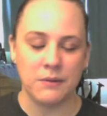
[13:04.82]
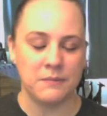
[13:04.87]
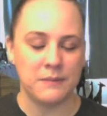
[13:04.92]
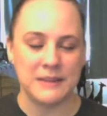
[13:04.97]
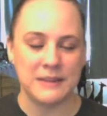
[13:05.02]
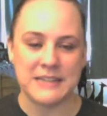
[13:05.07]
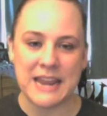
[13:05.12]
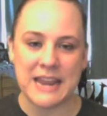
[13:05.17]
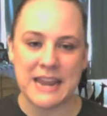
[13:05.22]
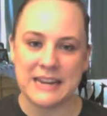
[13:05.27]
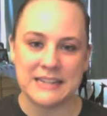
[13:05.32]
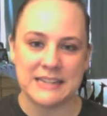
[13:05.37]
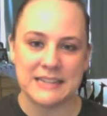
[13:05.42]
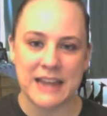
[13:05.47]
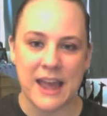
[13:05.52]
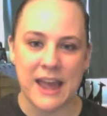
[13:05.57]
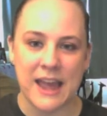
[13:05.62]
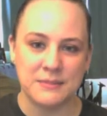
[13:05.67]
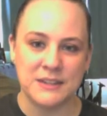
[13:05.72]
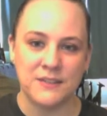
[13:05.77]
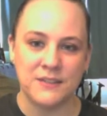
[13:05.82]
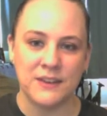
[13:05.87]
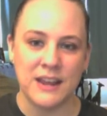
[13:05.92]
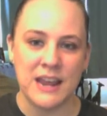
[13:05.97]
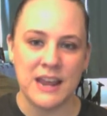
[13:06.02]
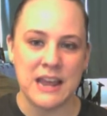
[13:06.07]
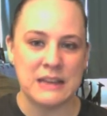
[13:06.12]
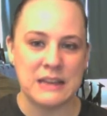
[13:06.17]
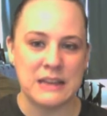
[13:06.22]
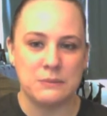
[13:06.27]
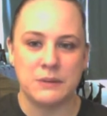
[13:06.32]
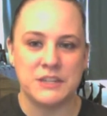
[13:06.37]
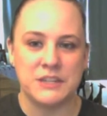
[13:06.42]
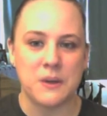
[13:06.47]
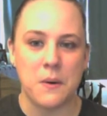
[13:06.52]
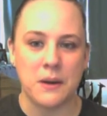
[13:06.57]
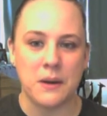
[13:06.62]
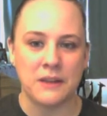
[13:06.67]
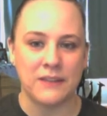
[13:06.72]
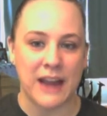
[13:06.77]
been taken into captivity, and we
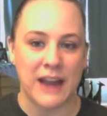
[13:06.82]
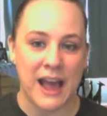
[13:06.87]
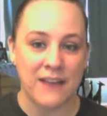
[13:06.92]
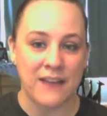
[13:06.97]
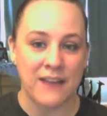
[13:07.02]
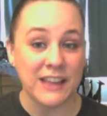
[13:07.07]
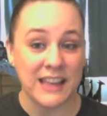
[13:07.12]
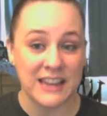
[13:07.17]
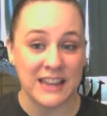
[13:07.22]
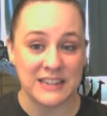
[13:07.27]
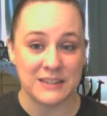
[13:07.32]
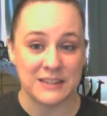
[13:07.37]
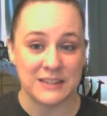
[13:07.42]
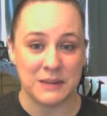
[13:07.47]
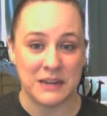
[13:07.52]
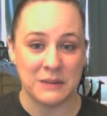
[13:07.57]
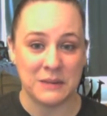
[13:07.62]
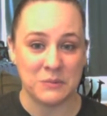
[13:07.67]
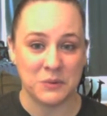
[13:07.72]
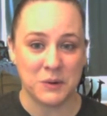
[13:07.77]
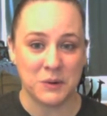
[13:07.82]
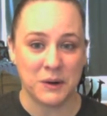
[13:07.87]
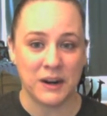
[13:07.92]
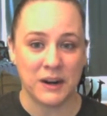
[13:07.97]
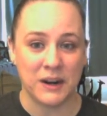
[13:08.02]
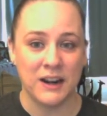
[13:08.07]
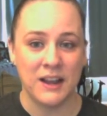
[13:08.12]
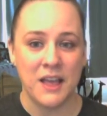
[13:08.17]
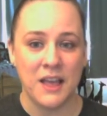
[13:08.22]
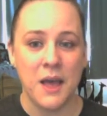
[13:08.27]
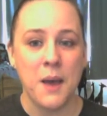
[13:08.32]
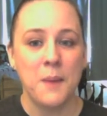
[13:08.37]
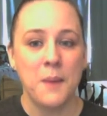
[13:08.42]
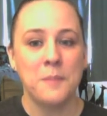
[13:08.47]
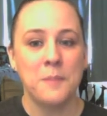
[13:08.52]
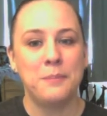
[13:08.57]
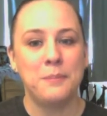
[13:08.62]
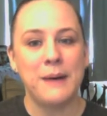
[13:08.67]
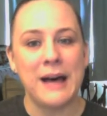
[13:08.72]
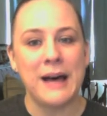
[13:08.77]
don't even have a kingdom anymore."
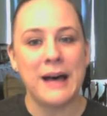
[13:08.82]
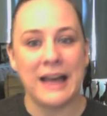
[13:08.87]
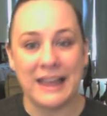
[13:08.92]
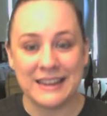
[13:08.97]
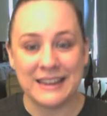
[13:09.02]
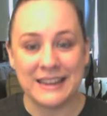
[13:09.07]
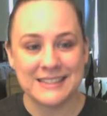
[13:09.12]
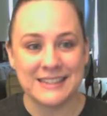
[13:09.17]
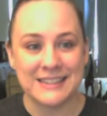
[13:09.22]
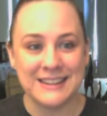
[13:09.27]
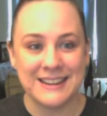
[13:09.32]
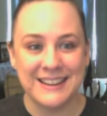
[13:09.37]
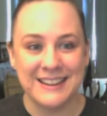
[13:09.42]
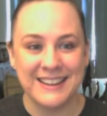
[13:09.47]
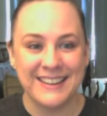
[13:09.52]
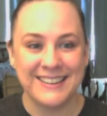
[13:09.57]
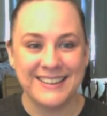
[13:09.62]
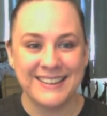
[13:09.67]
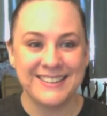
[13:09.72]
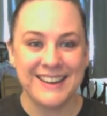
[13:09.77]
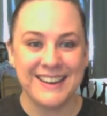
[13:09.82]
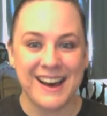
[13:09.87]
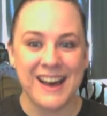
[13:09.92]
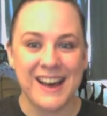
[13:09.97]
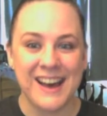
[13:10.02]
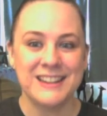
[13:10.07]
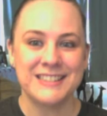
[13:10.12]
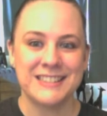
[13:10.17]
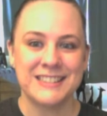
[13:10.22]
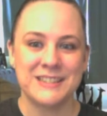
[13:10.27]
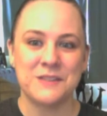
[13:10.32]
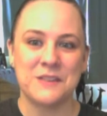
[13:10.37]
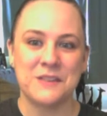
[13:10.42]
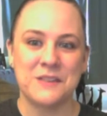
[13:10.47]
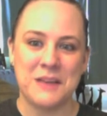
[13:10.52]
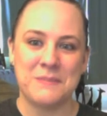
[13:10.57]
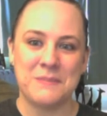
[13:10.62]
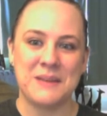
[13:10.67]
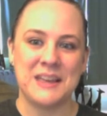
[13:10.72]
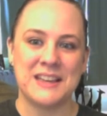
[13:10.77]
But God is still
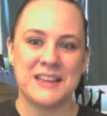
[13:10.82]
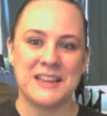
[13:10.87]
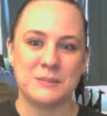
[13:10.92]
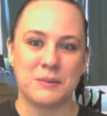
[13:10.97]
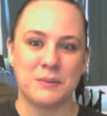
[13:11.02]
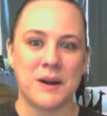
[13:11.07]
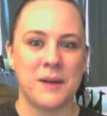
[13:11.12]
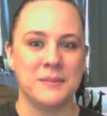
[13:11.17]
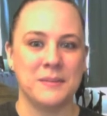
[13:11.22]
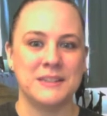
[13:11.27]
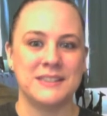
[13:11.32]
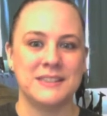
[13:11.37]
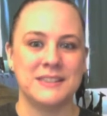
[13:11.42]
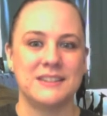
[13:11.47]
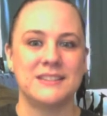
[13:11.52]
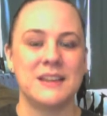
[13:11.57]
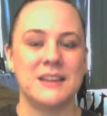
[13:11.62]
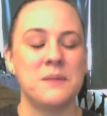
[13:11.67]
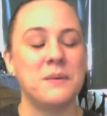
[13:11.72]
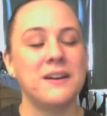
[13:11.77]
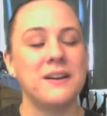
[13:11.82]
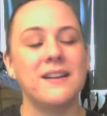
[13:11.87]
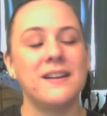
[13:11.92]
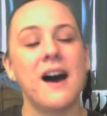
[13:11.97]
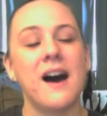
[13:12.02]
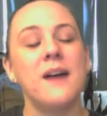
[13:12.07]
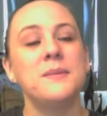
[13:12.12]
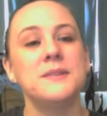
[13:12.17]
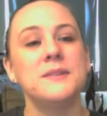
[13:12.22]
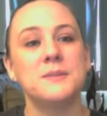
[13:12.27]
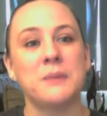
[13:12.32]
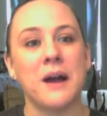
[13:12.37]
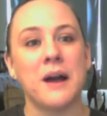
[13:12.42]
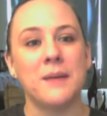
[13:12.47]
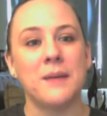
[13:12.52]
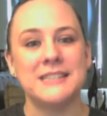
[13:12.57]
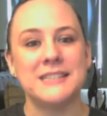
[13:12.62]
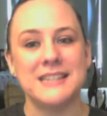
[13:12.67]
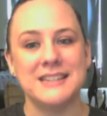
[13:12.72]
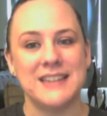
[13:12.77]
keeping his promises. And what God was
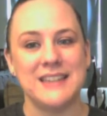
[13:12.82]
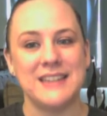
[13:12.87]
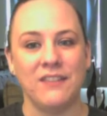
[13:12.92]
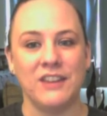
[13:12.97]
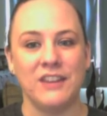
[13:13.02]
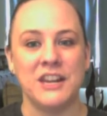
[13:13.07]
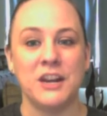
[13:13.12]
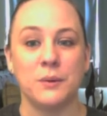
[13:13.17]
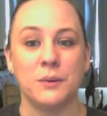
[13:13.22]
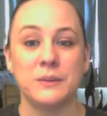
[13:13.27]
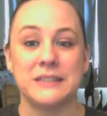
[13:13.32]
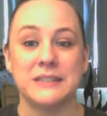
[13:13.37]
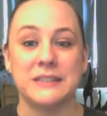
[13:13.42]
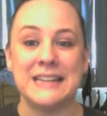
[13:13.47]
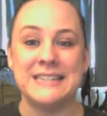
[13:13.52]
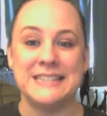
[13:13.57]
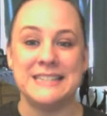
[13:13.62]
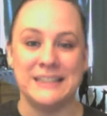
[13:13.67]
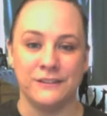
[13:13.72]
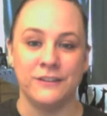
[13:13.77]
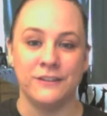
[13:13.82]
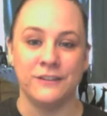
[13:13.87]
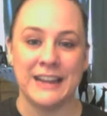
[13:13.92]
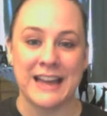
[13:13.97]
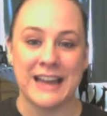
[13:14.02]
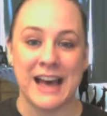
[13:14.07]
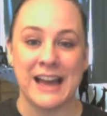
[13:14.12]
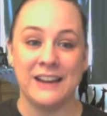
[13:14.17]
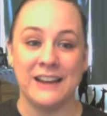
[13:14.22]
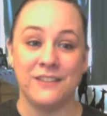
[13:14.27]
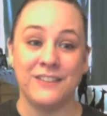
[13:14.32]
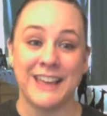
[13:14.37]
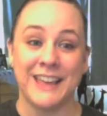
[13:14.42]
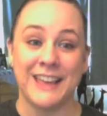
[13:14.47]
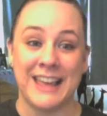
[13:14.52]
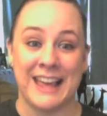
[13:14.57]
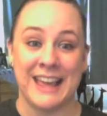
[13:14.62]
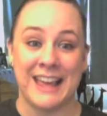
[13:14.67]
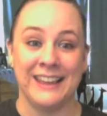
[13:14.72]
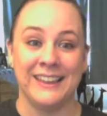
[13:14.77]
promising David here was a different kind of
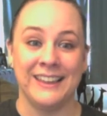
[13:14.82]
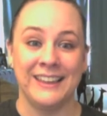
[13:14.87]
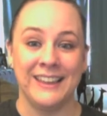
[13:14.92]
king,